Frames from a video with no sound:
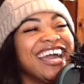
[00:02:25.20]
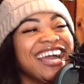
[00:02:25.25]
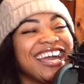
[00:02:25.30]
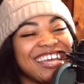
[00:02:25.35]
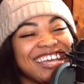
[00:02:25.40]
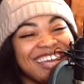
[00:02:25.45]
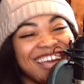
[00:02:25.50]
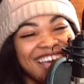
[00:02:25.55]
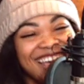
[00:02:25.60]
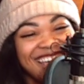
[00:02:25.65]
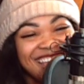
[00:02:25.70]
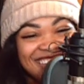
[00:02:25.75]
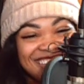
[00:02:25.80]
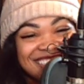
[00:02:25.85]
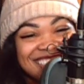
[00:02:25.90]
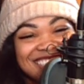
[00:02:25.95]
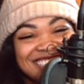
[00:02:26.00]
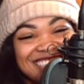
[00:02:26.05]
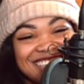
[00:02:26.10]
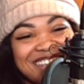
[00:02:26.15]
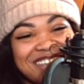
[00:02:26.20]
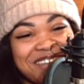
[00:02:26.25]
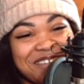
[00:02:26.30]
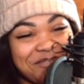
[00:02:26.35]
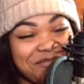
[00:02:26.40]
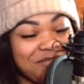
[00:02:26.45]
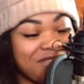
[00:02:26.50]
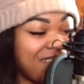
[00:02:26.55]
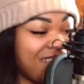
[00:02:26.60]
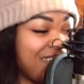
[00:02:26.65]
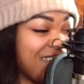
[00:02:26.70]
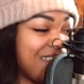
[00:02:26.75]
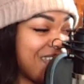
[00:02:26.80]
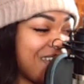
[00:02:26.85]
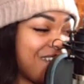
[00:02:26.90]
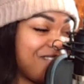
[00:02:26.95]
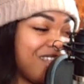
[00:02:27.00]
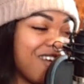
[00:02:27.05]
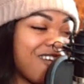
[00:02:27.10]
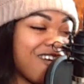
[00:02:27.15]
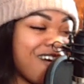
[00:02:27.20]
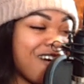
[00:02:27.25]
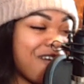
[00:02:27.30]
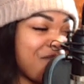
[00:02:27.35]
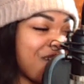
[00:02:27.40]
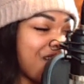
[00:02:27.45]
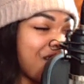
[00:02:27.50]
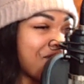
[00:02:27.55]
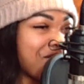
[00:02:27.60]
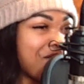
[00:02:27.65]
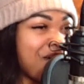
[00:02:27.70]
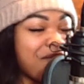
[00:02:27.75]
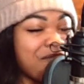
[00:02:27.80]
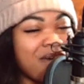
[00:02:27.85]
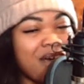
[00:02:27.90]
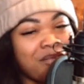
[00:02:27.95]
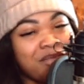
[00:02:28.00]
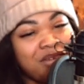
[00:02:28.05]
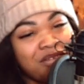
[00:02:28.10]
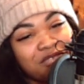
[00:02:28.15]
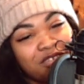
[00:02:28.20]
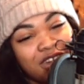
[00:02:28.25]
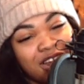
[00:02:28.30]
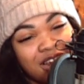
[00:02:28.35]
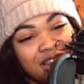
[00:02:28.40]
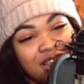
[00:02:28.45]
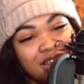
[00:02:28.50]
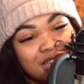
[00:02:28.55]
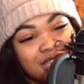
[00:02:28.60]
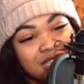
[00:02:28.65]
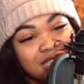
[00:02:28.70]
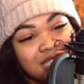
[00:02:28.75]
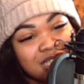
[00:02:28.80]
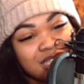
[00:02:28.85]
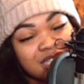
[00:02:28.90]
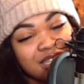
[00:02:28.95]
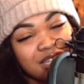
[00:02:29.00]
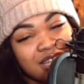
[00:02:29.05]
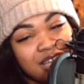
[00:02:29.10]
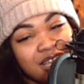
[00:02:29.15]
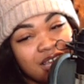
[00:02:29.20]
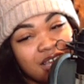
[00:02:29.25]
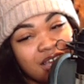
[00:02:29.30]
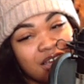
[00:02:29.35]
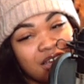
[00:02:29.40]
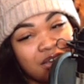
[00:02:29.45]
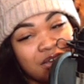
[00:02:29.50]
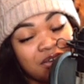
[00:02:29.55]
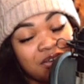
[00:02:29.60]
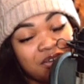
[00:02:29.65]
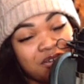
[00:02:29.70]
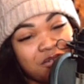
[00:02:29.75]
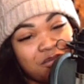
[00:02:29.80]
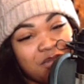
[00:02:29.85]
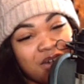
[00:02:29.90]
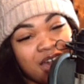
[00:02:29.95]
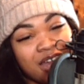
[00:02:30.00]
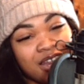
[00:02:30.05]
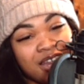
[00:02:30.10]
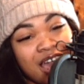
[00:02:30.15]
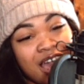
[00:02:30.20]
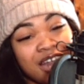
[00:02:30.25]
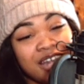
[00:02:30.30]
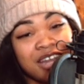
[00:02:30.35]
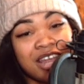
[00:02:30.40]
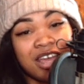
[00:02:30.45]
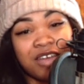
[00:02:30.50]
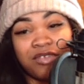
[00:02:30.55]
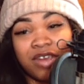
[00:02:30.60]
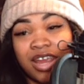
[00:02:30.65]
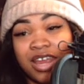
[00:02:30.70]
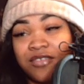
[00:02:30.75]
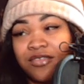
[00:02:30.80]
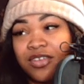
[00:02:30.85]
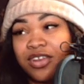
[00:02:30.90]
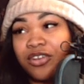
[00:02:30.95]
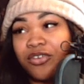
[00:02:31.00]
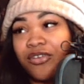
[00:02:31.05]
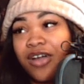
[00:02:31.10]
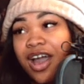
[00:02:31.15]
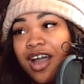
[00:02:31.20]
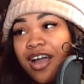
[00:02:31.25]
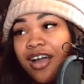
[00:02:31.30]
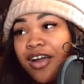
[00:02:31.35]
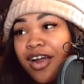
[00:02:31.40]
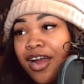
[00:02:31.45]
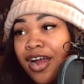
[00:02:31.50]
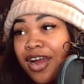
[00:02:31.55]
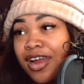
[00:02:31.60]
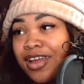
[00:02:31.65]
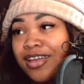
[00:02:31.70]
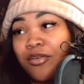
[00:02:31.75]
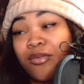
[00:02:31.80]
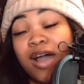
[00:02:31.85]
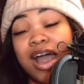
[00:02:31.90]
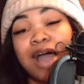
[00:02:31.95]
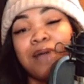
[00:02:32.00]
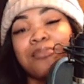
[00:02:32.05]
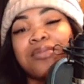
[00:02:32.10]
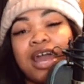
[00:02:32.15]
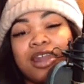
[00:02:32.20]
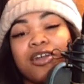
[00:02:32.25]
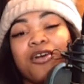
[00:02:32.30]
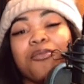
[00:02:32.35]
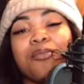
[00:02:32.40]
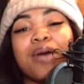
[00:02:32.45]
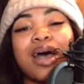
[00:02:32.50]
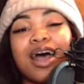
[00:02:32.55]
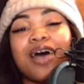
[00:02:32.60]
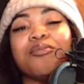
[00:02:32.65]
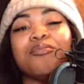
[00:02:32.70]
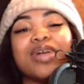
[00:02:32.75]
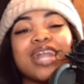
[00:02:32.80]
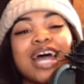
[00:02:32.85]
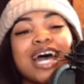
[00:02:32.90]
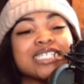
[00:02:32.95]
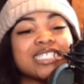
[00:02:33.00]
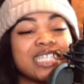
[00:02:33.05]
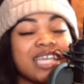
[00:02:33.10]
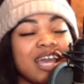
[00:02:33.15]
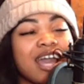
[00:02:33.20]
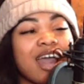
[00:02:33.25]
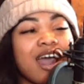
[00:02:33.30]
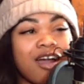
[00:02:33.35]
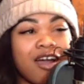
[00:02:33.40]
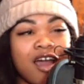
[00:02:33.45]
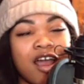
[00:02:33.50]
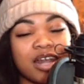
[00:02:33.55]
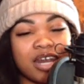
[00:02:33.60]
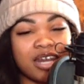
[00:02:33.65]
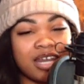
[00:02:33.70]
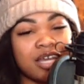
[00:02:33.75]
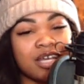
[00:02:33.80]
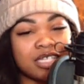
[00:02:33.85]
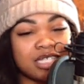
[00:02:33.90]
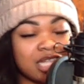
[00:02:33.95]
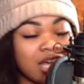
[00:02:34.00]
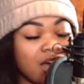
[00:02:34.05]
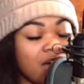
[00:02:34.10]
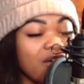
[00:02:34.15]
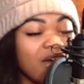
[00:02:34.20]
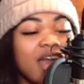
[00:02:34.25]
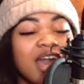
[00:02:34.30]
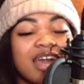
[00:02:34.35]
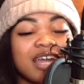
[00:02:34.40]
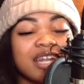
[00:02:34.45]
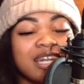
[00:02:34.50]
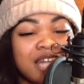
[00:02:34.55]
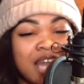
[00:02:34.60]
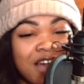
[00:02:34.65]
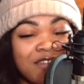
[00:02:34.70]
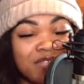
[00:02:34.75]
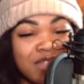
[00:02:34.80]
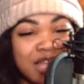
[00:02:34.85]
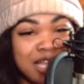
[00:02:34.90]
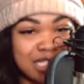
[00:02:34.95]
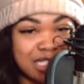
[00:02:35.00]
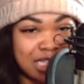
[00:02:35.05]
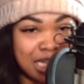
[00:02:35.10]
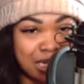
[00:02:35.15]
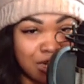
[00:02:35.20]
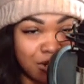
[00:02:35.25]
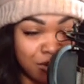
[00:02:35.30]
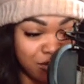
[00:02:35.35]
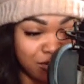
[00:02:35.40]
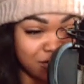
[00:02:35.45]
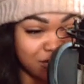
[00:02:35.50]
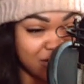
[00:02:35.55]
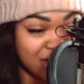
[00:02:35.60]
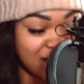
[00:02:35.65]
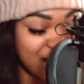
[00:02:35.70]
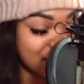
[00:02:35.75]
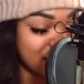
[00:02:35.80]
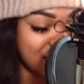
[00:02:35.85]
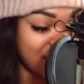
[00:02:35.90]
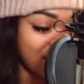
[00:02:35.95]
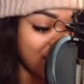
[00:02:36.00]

you know what yes. I'm saying? But yeah, definitely all my my mommy friends. Yeah. Um, I I never even knew how hard. Well, I'm not no mom, but I see how hard it is. So yeah, sure. definitely salute. I no,